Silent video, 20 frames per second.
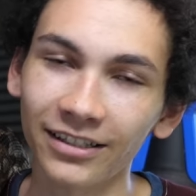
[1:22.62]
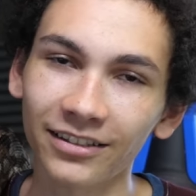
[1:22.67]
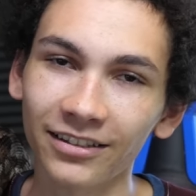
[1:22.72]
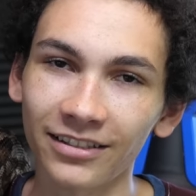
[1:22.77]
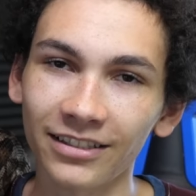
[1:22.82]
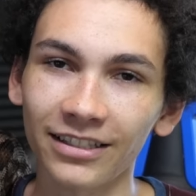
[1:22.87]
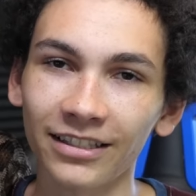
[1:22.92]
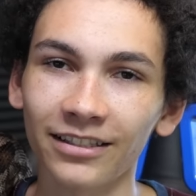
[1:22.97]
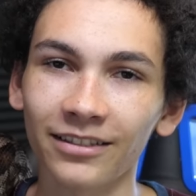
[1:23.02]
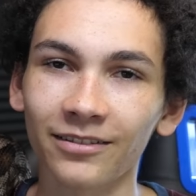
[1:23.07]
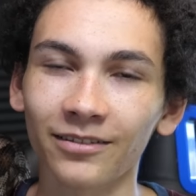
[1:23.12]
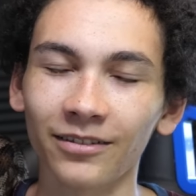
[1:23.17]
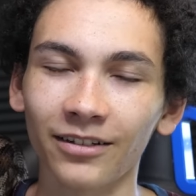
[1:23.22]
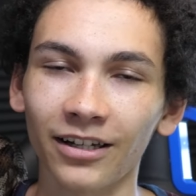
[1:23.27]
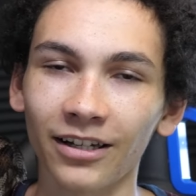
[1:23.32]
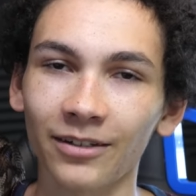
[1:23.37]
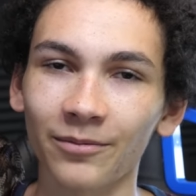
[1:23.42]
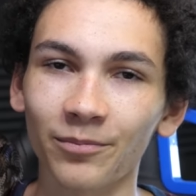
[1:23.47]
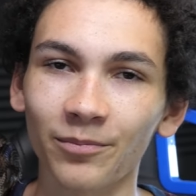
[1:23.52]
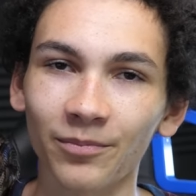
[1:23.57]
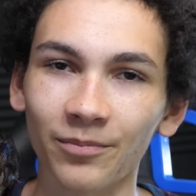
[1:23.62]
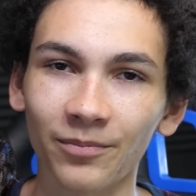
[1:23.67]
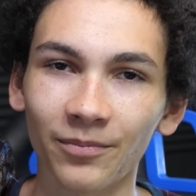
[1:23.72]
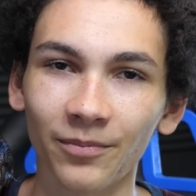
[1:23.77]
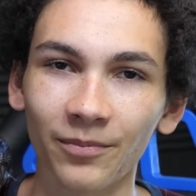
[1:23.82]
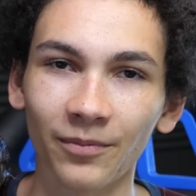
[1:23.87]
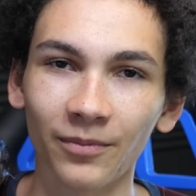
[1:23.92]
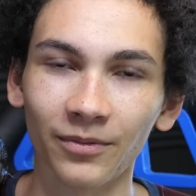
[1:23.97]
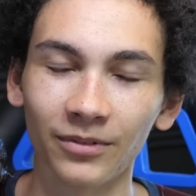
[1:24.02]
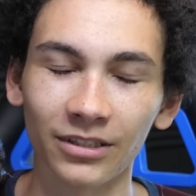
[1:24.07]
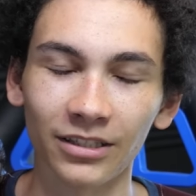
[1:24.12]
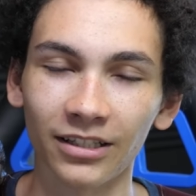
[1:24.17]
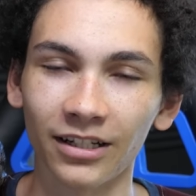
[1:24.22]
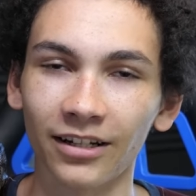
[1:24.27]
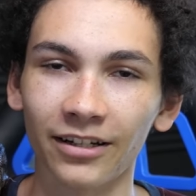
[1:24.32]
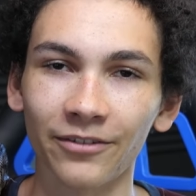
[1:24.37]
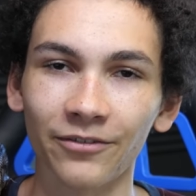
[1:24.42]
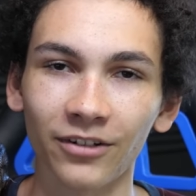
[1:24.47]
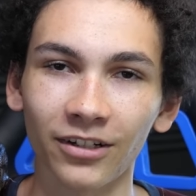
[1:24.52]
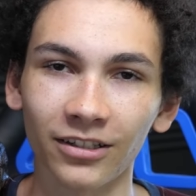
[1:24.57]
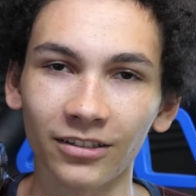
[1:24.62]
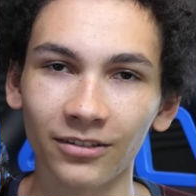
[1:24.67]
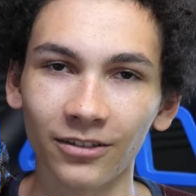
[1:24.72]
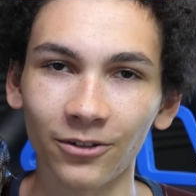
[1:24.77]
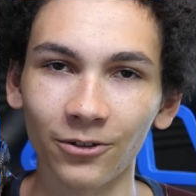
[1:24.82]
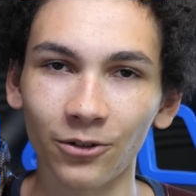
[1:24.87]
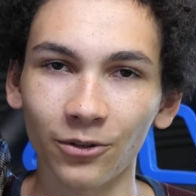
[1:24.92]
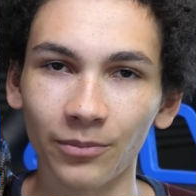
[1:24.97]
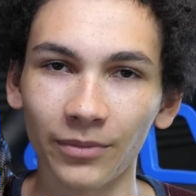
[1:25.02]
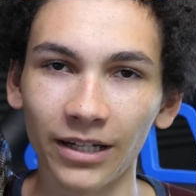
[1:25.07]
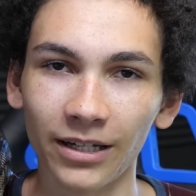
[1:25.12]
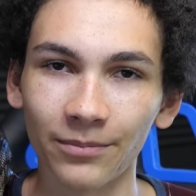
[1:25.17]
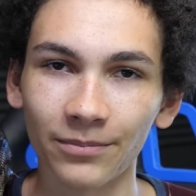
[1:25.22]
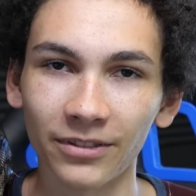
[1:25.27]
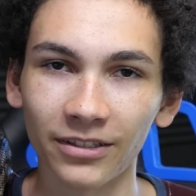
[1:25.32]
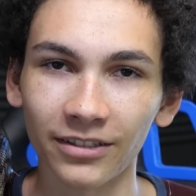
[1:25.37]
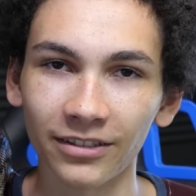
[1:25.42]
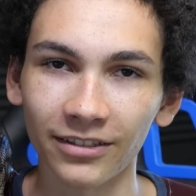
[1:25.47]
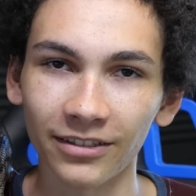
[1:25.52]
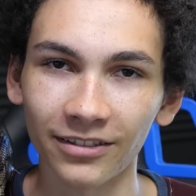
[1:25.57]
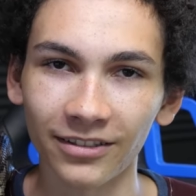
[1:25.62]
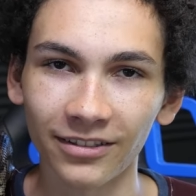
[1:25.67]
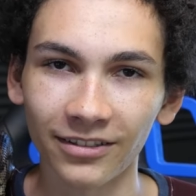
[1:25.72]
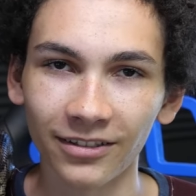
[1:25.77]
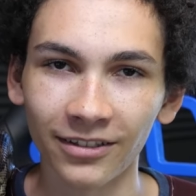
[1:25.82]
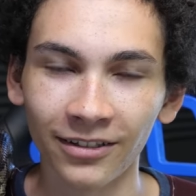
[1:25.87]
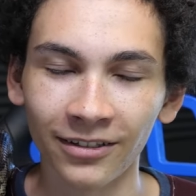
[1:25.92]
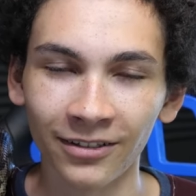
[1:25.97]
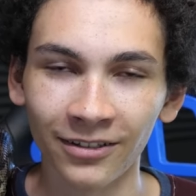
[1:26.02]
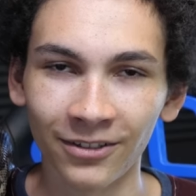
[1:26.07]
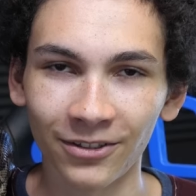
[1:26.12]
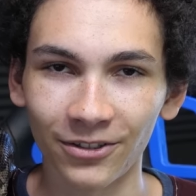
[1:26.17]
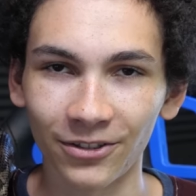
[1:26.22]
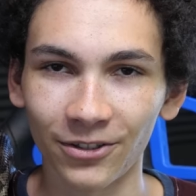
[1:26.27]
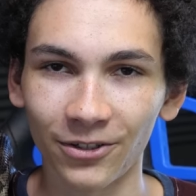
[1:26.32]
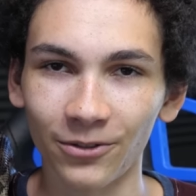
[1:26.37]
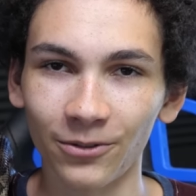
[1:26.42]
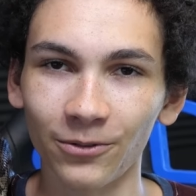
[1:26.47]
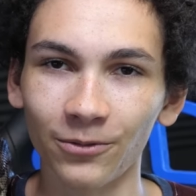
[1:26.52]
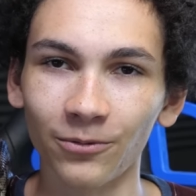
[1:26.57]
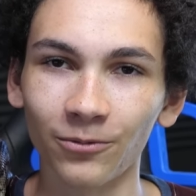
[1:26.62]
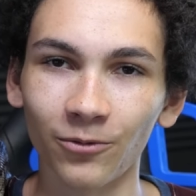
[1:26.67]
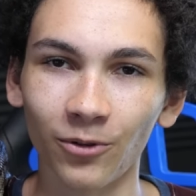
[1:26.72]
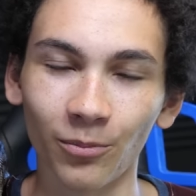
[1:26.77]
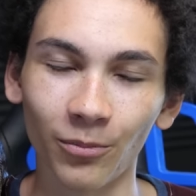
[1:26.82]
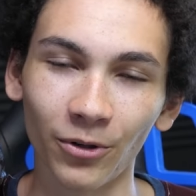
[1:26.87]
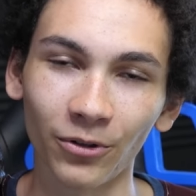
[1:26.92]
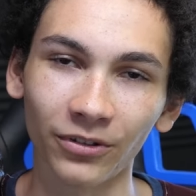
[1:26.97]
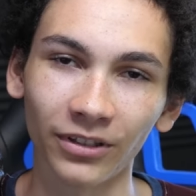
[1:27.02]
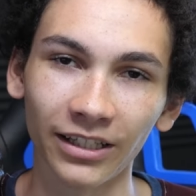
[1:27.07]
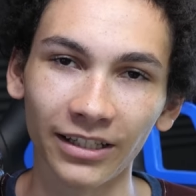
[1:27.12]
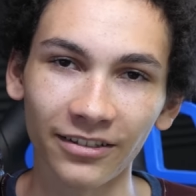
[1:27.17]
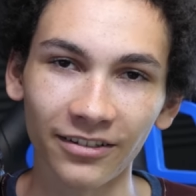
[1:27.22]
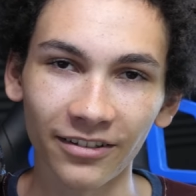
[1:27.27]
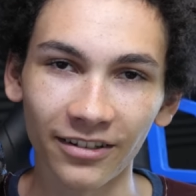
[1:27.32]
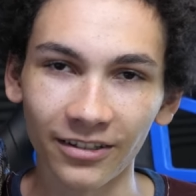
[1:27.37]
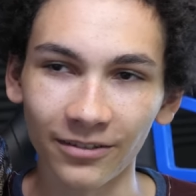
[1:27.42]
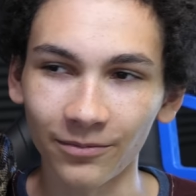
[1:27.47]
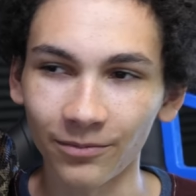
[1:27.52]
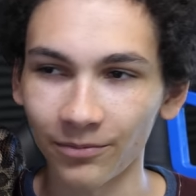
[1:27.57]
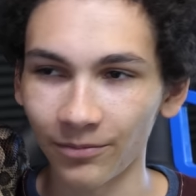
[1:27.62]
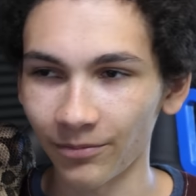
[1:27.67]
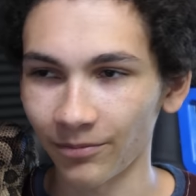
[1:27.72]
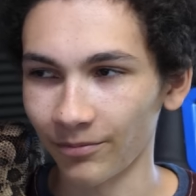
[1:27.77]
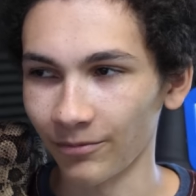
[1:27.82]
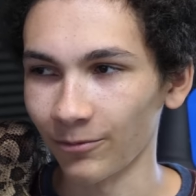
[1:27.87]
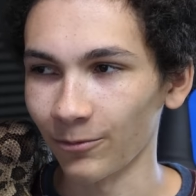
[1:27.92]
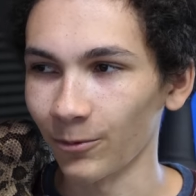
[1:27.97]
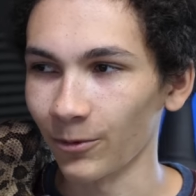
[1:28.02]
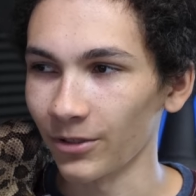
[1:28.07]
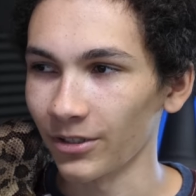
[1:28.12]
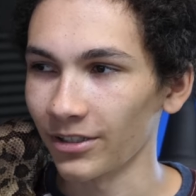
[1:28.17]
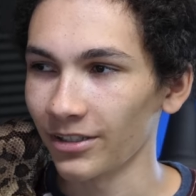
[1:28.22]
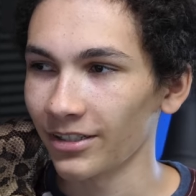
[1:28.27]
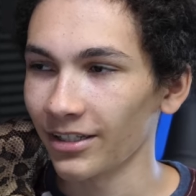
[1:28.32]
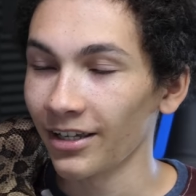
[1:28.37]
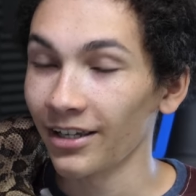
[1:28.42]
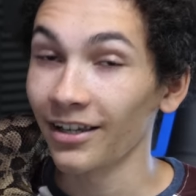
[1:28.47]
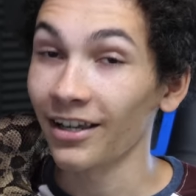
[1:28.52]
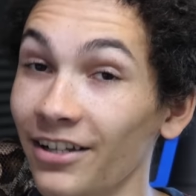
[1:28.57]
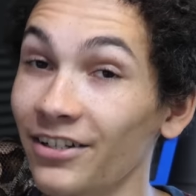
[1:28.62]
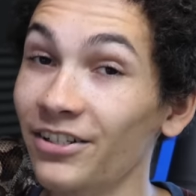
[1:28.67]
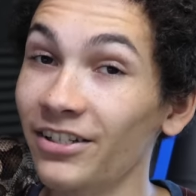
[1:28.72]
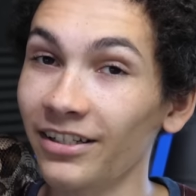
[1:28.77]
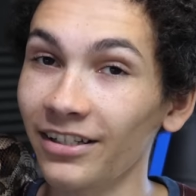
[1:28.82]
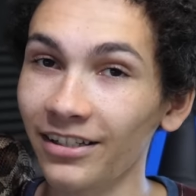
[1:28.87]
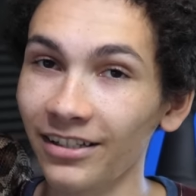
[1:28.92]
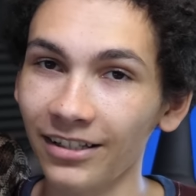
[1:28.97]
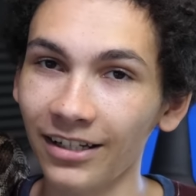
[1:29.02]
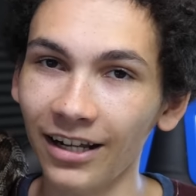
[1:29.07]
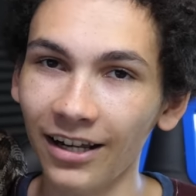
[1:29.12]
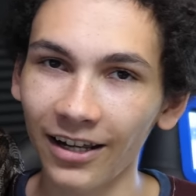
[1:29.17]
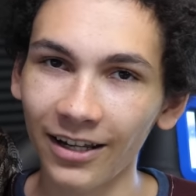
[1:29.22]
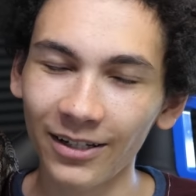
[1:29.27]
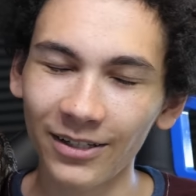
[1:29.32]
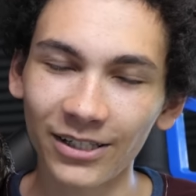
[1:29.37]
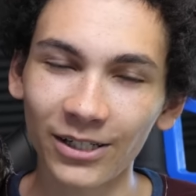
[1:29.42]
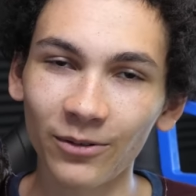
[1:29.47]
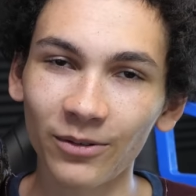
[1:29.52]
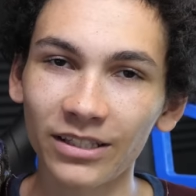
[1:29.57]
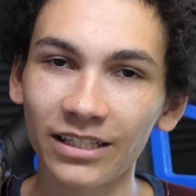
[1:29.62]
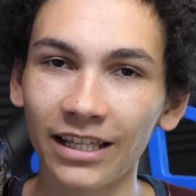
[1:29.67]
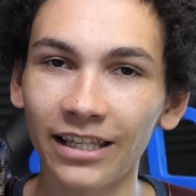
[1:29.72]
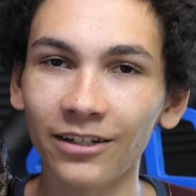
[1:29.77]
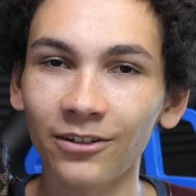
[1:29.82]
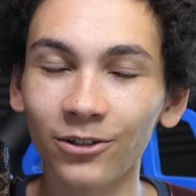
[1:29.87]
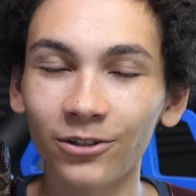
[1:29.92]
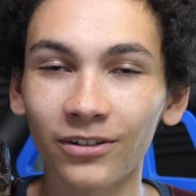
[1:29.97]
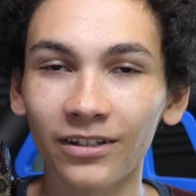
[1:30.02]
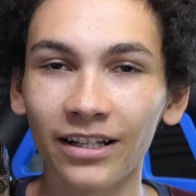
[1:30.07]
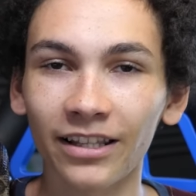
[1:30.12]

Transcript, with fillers: I didn't see it. I, it's not even on Google Maps because it's so remotely into the woods and she didn't die. She wasn't killed or